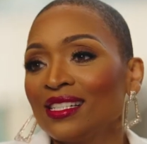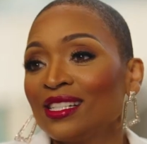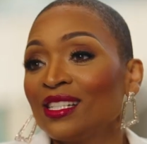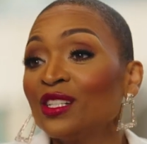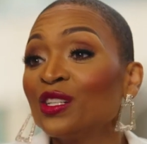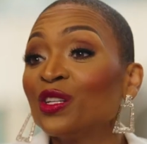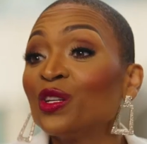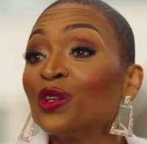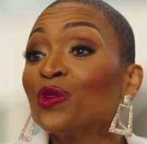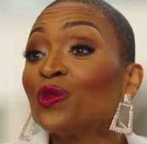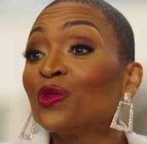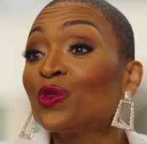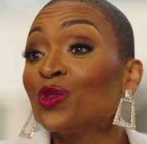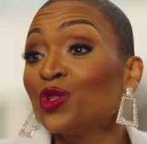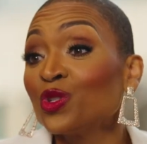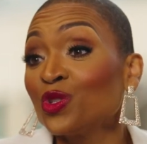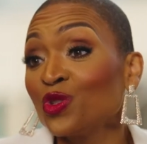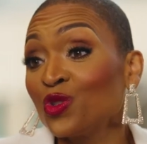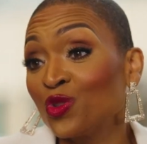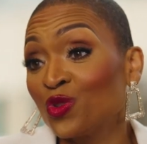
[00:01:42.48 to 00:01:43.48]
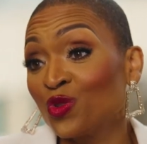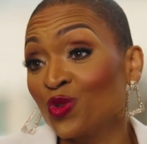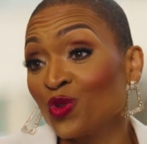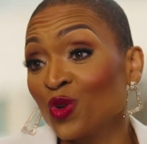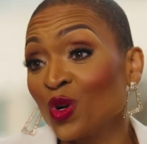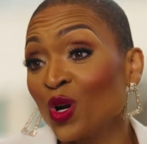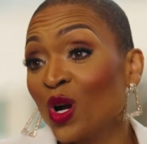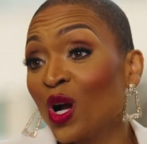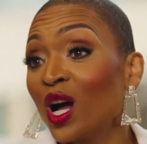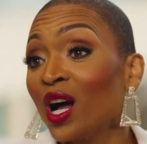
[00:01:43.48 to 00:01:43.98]
awareness of their
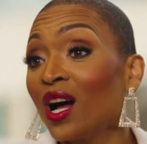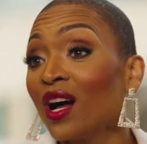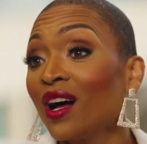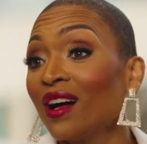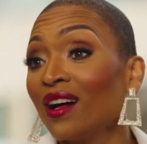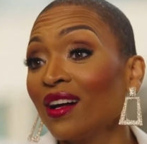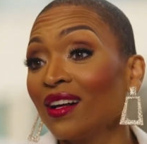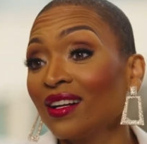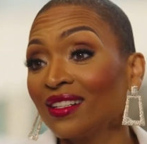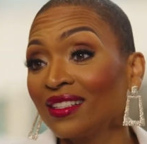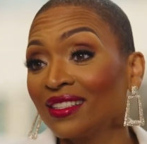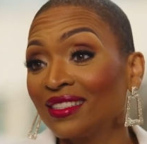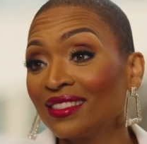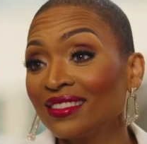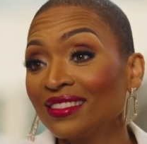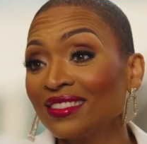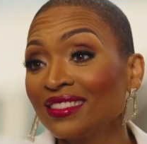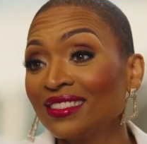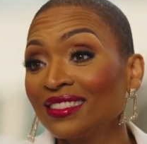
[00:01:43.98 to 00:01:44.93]
stories, their